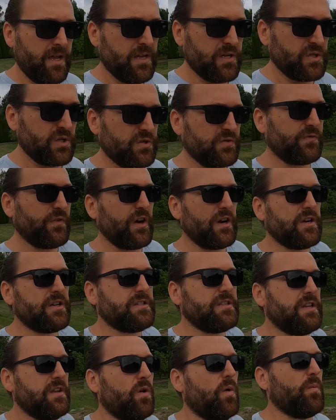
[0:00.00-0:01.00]
So as far
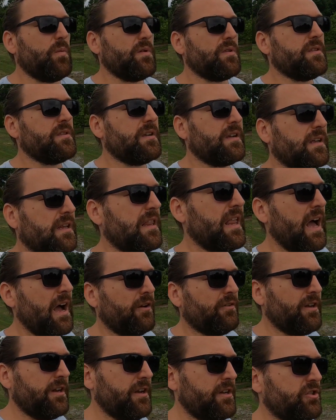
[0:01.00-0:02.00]
as the open
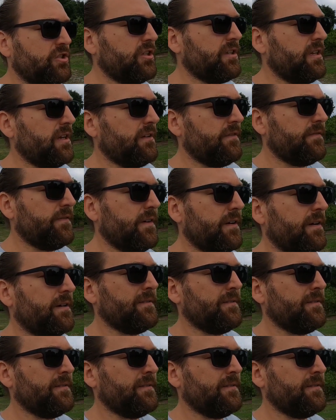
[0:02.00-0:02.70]
cloud initiative,